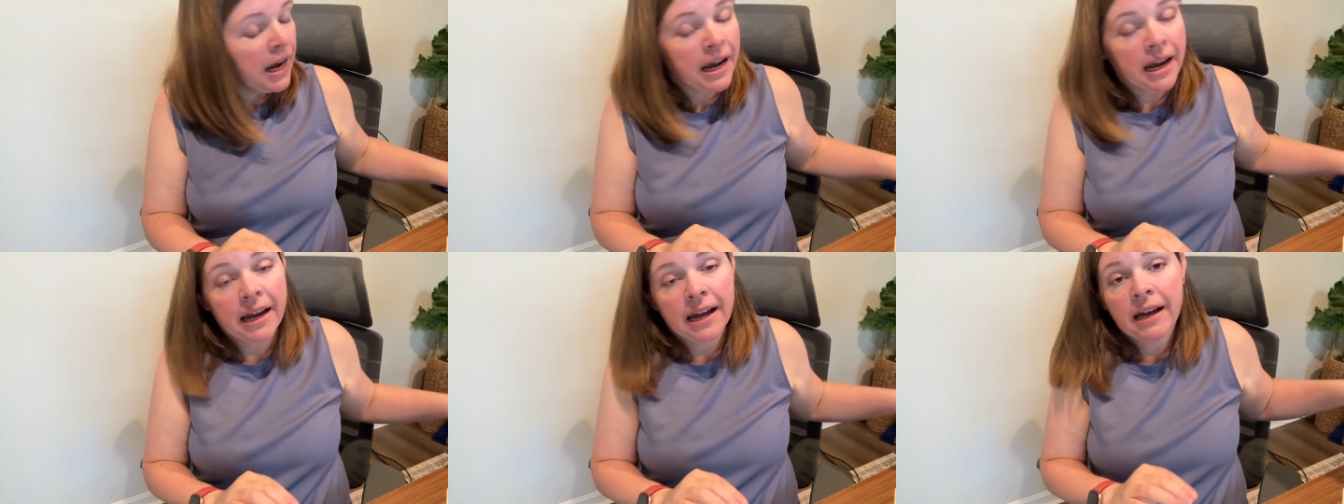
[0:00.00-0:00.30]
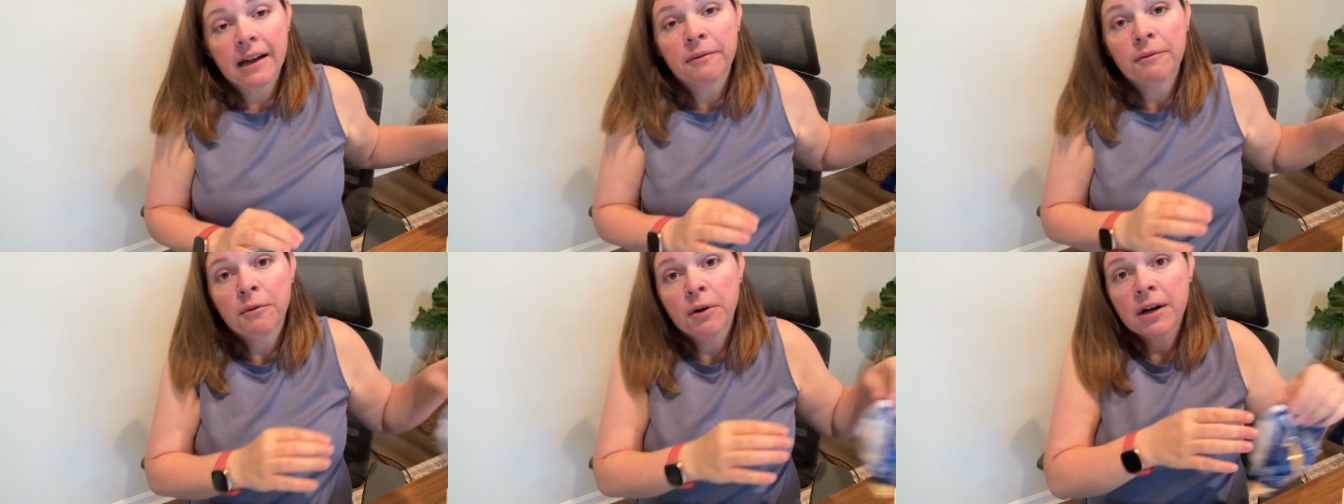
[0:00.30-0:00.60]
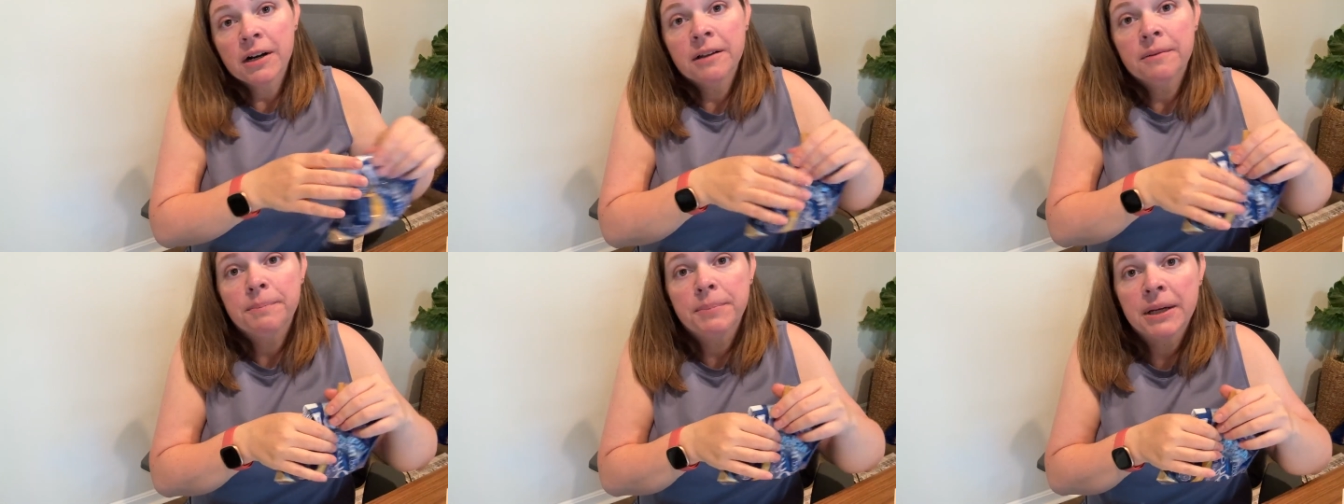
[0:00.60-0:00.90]
And
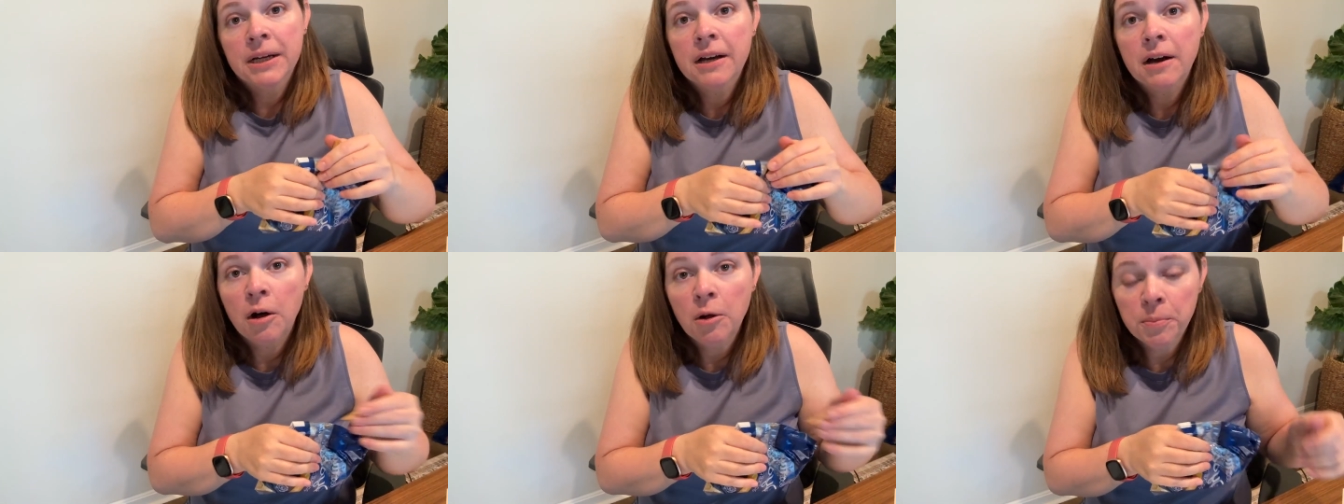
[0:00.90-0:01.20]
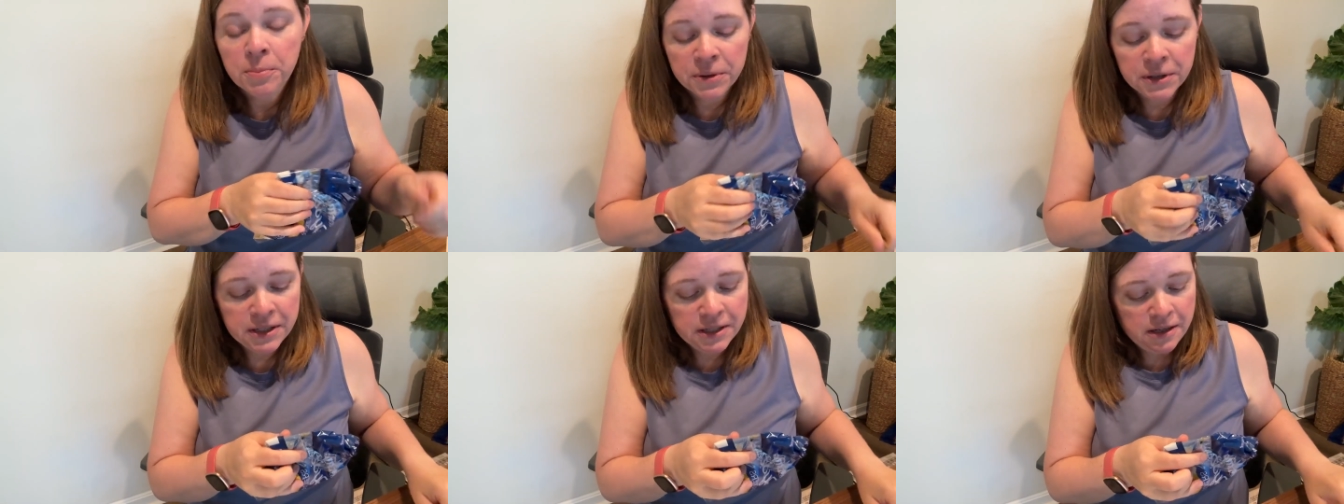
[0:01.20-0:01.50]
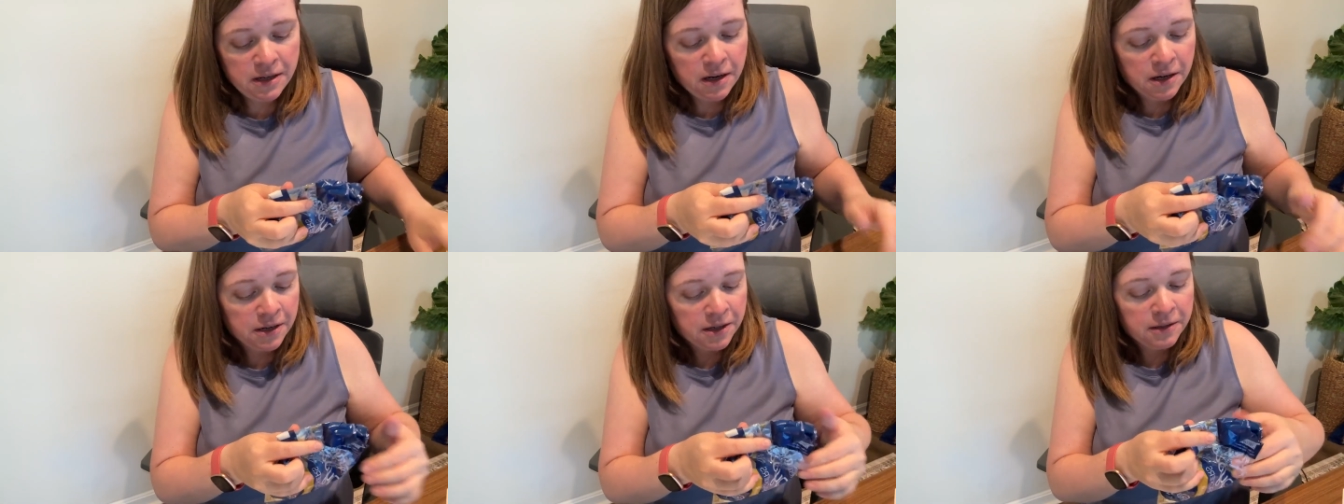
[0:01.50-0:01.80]
one of the big culprit
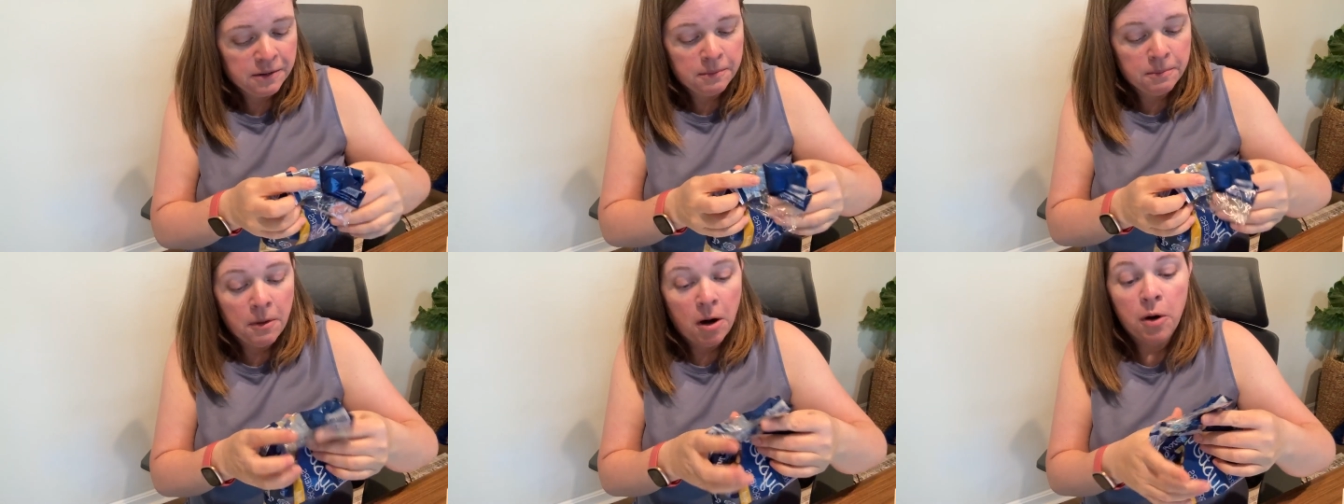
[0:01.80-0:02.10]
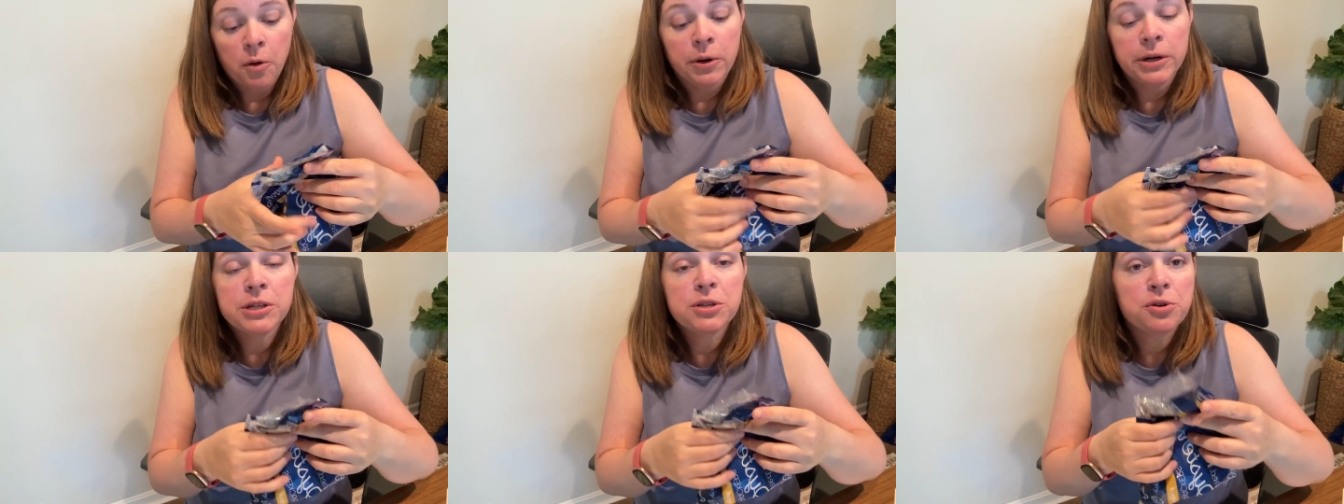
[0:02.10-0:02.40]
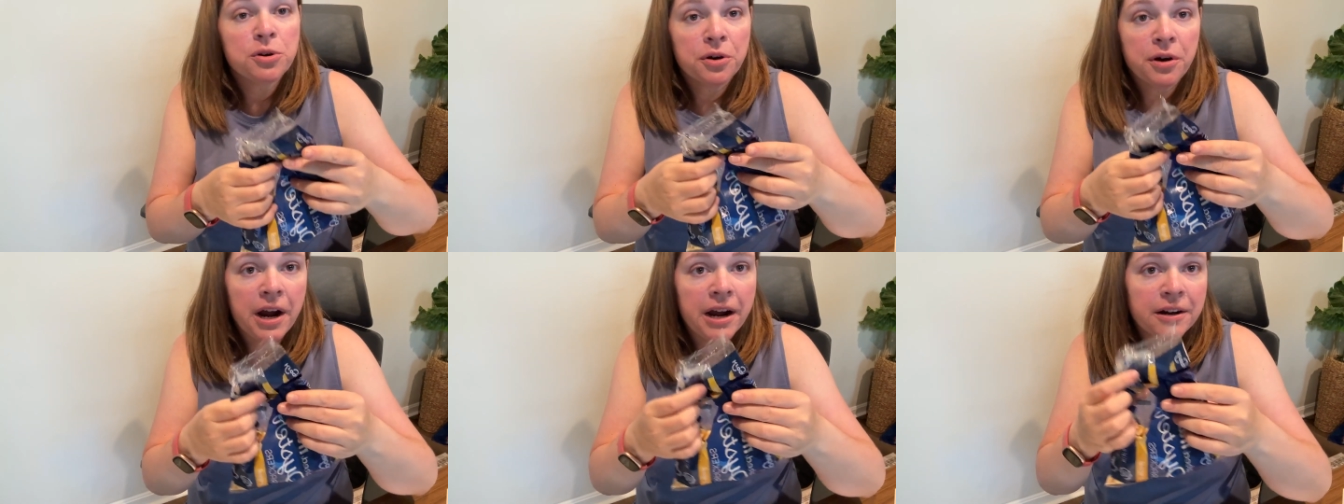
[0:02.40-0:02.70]
are
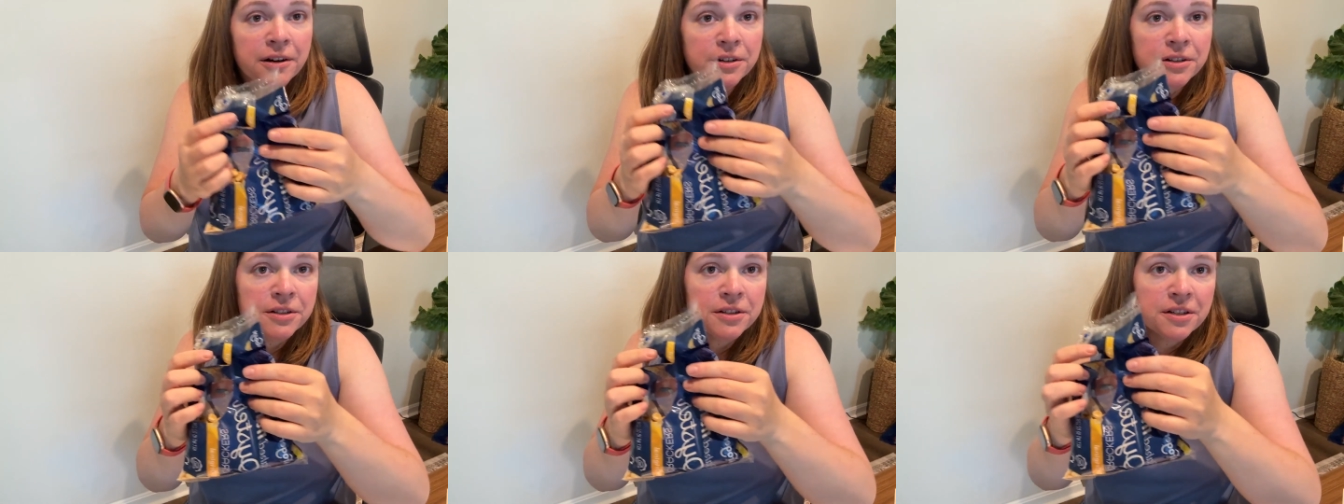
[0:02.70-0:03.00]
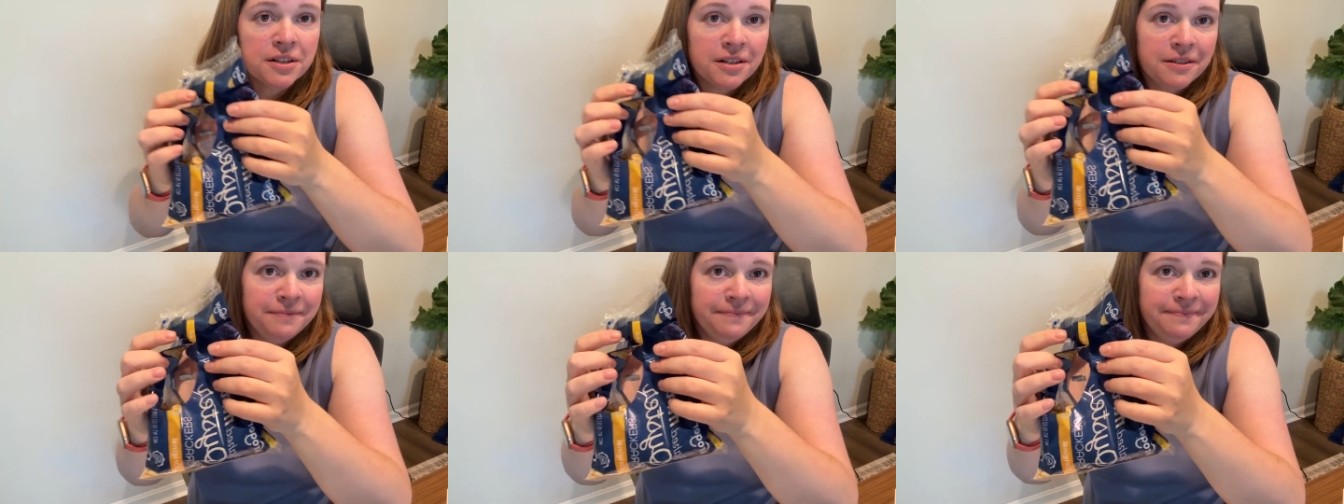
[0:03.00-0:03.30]
oyster crackers.